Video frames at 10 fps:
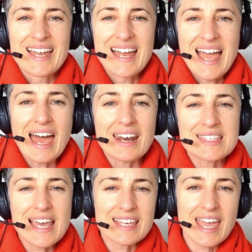How to
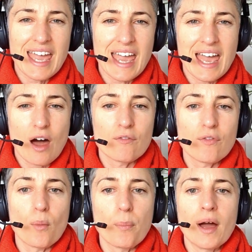take care of
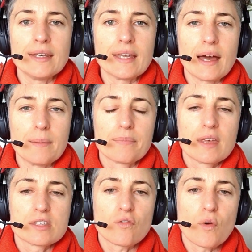your binder.
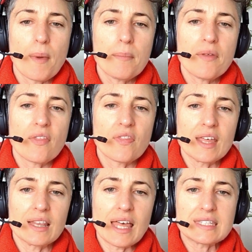So remember that the
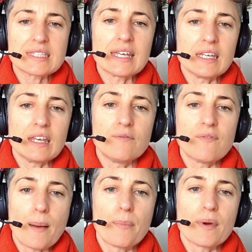elastane in
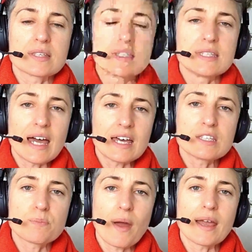fabrics does
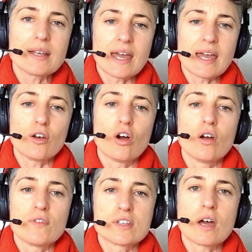break down
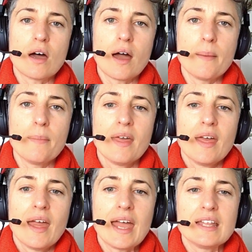over time,
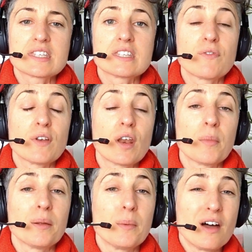hence the
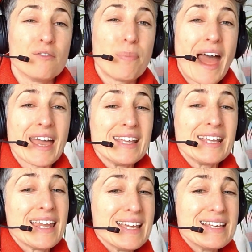phenomenon of baggy
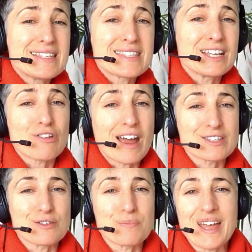knees in
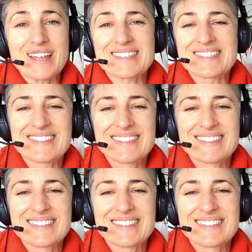tracksuit pants.